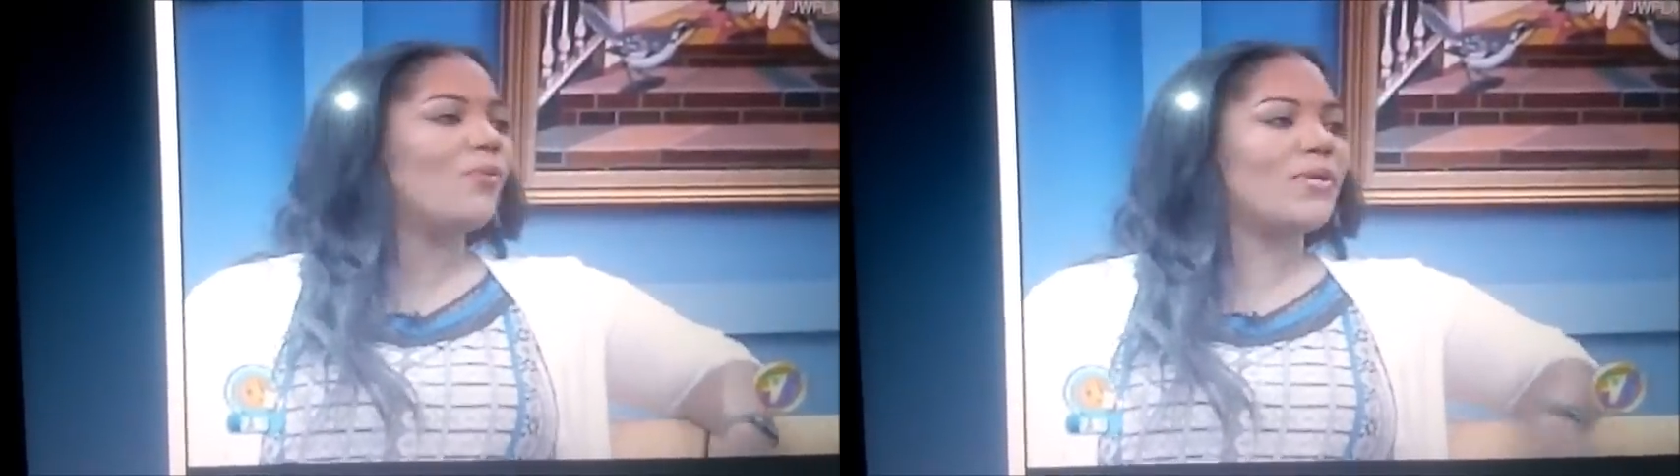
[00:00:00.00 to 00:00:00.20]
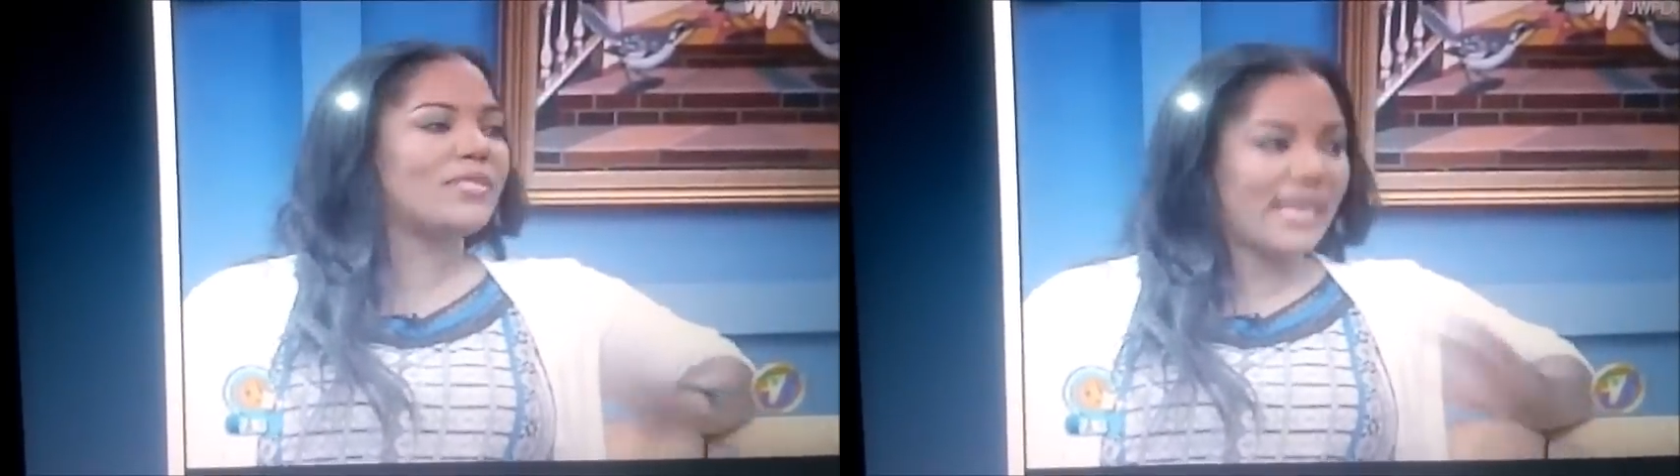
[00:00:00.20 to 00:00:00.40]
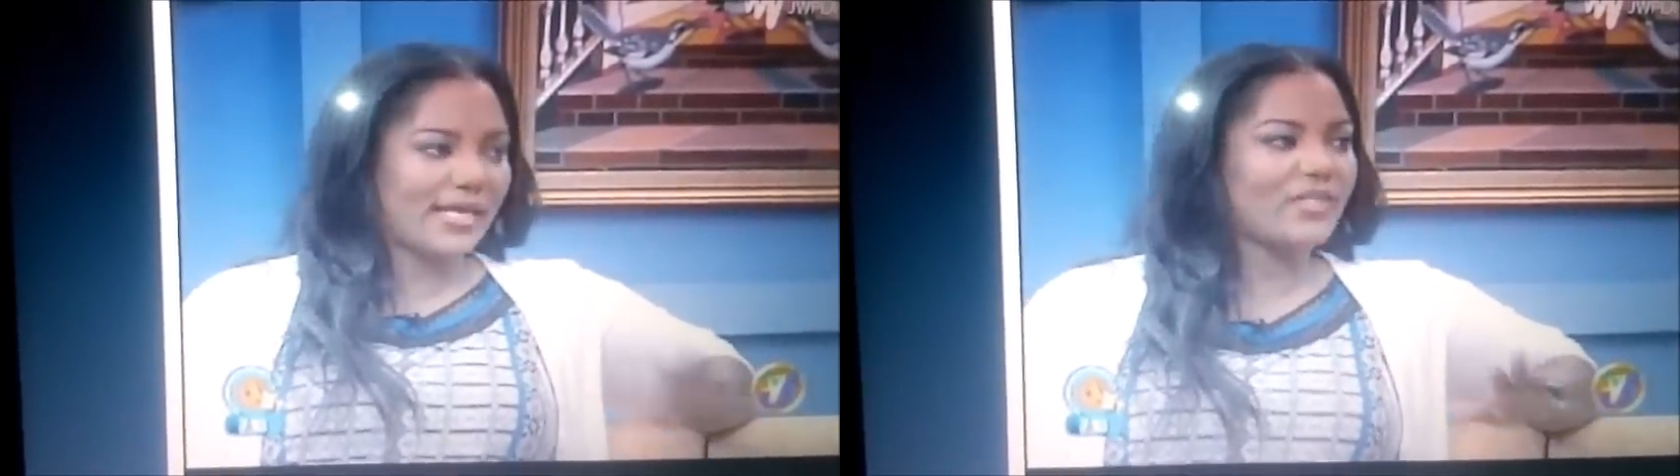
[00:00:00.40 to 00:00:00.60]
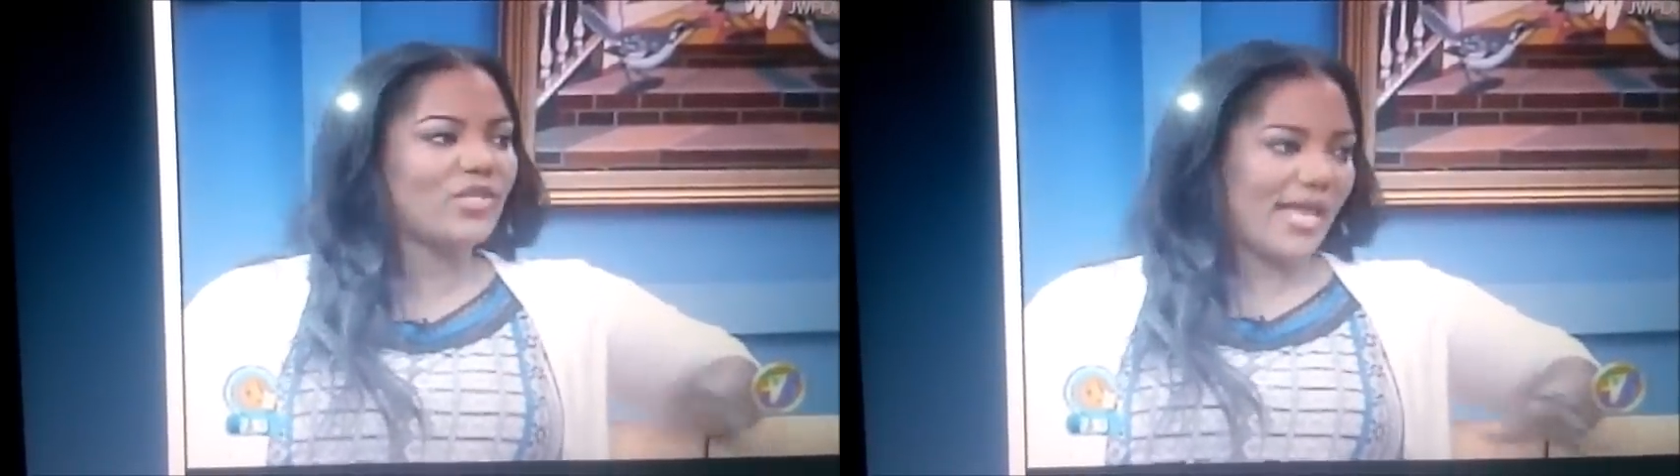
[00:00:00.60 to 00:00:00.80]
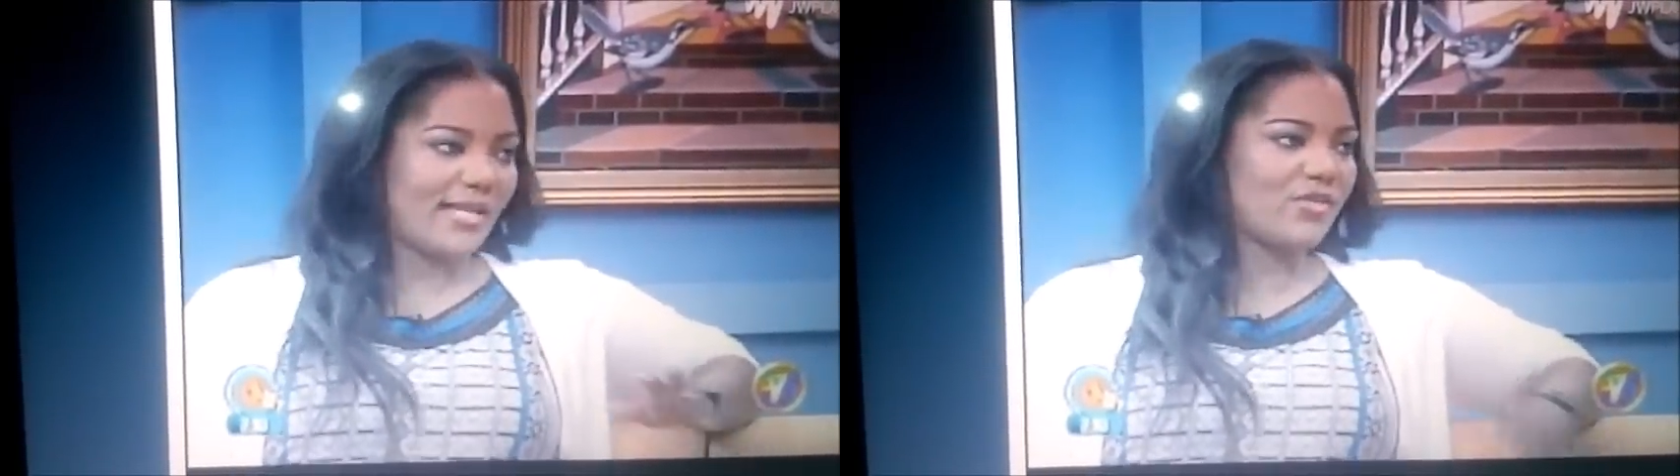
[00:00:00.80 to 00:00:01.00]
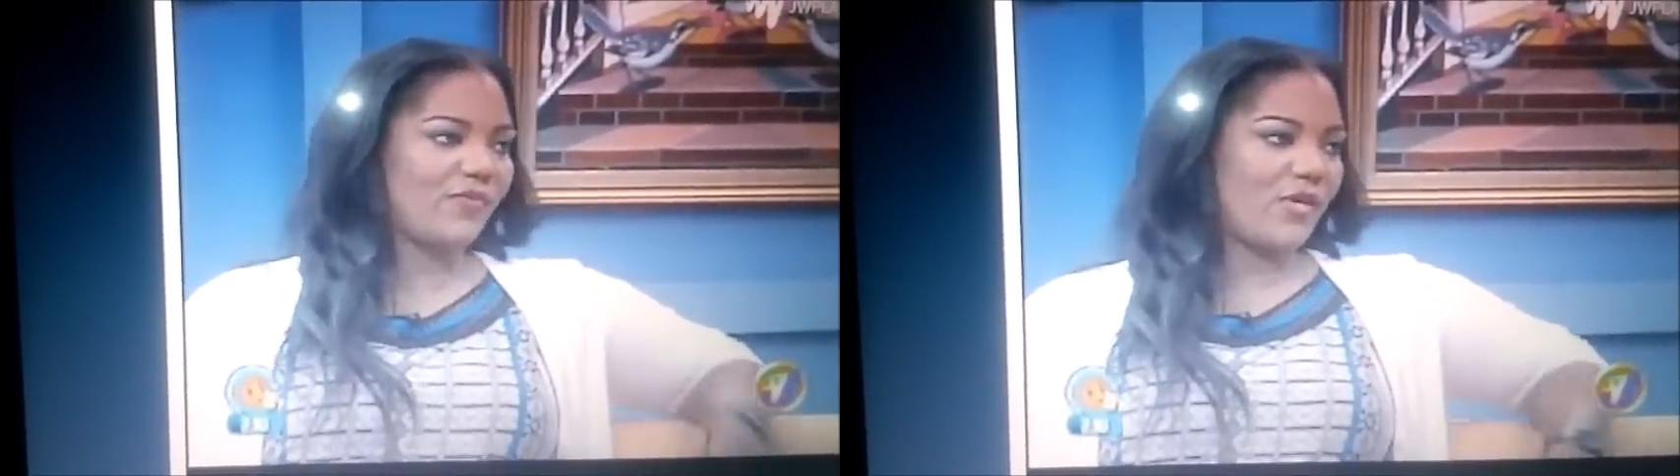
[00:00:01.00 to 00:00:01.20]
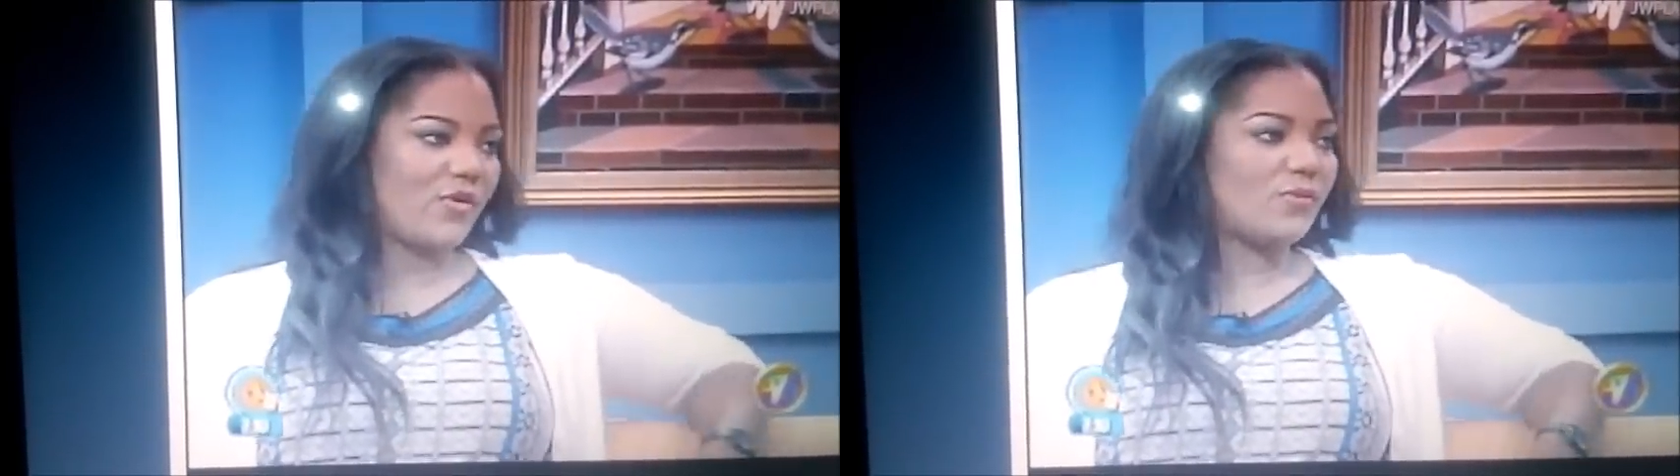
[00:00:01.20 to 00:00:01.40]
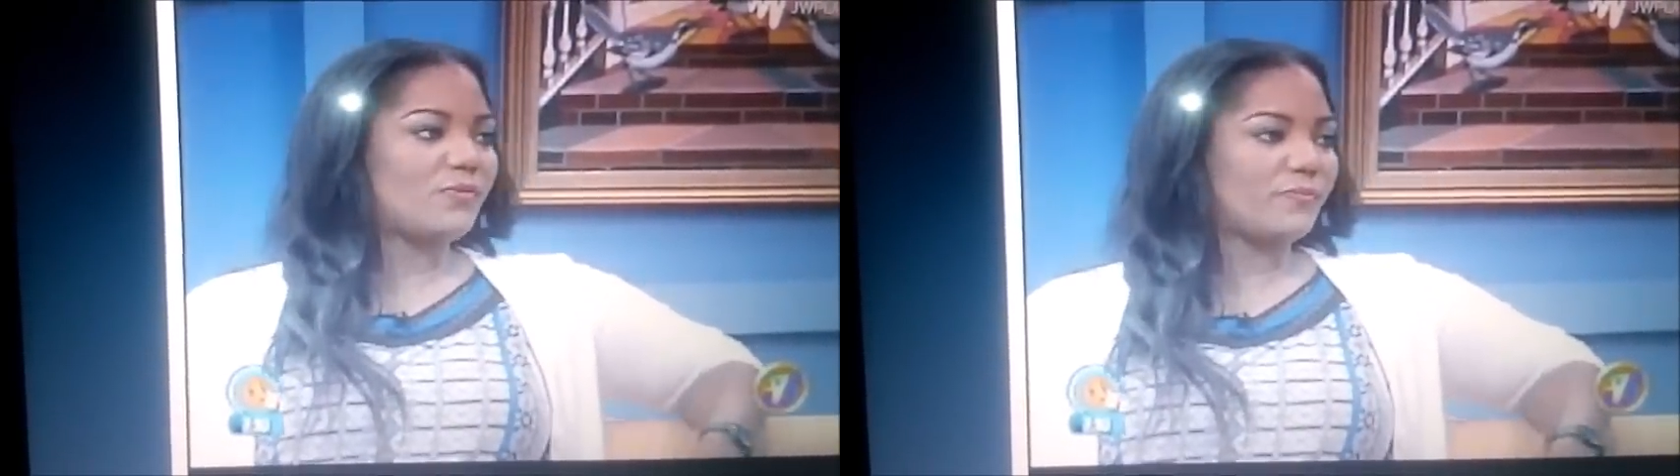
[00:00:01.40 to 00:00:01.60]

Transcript: Was that a challenge for you?